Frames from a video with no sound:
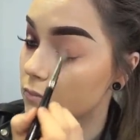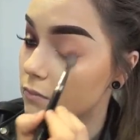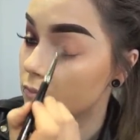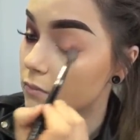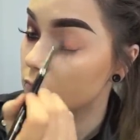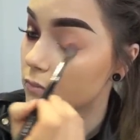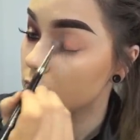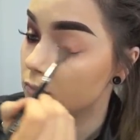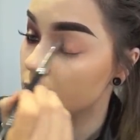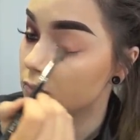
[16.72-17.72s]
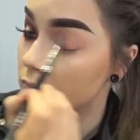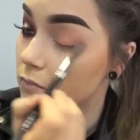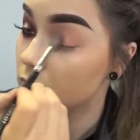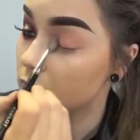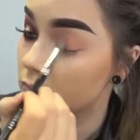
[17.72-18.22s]

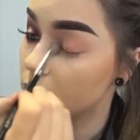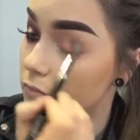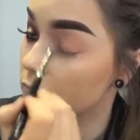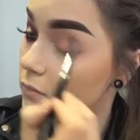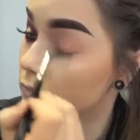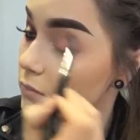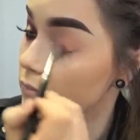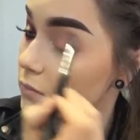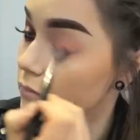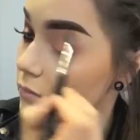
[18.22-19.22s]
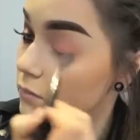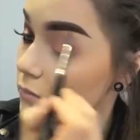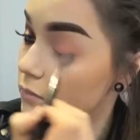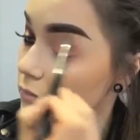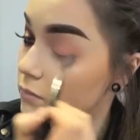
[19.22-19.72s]

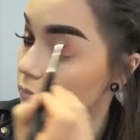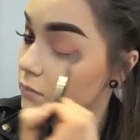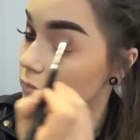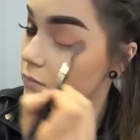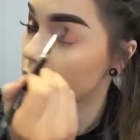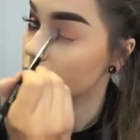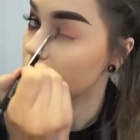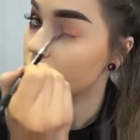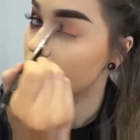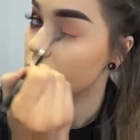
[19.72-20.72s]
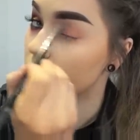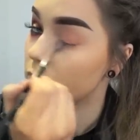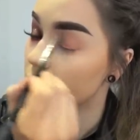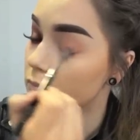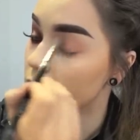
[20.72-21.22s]

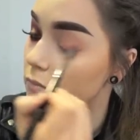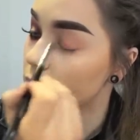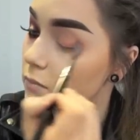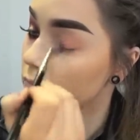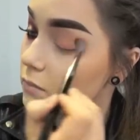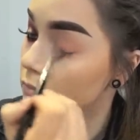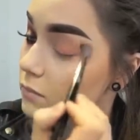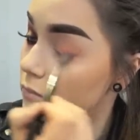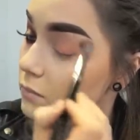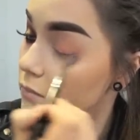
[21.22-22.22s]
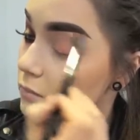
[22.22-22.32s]
No one is speaking in this clip.